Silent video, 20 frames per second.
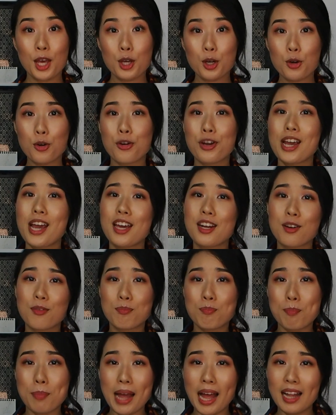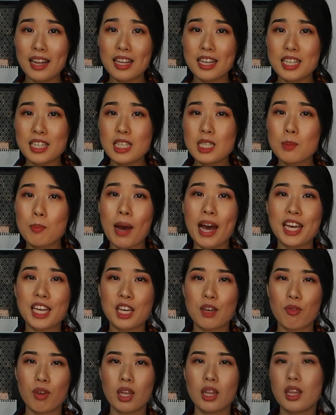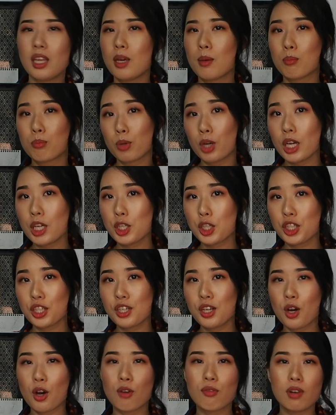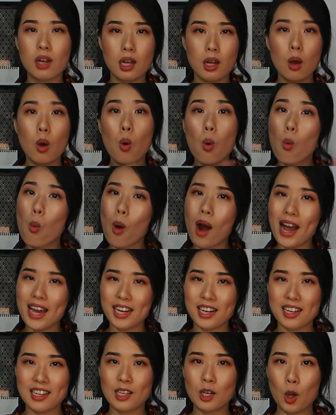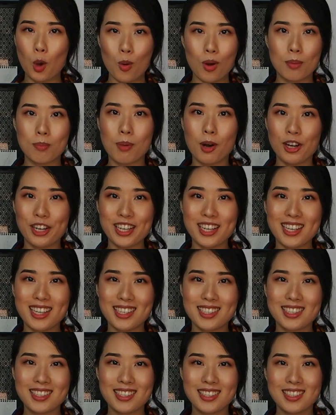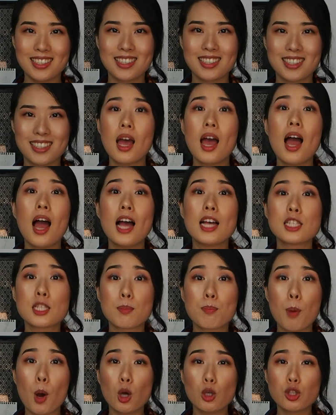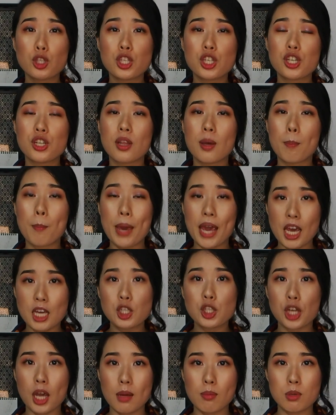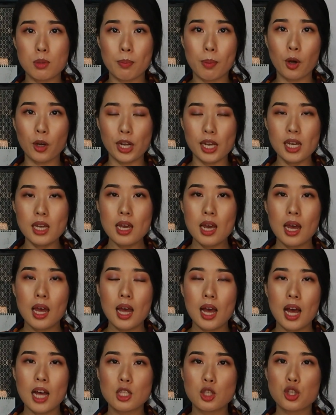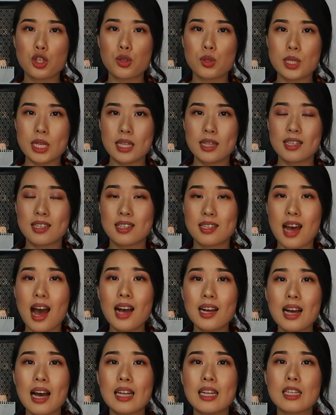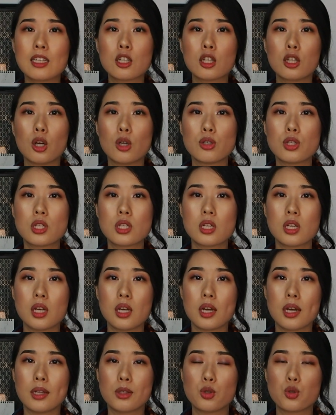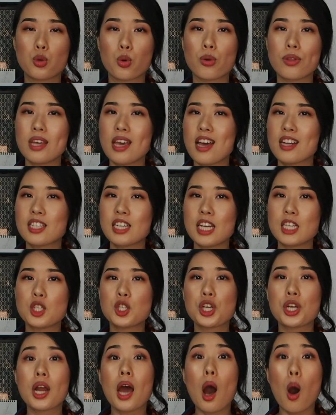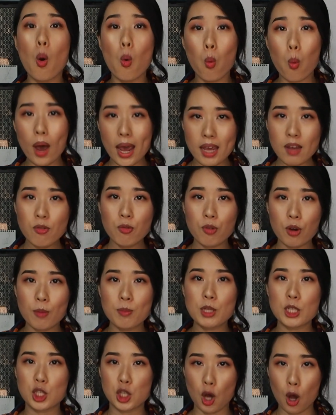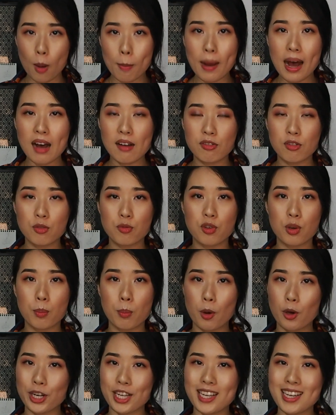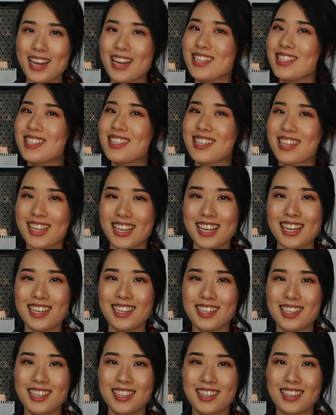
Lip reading: Create a balance by giving the impression of a wider lower body. As opposed to the pear-shaped body, choosing the dark colored clothes to draw the attention away from the top half of your body is the key.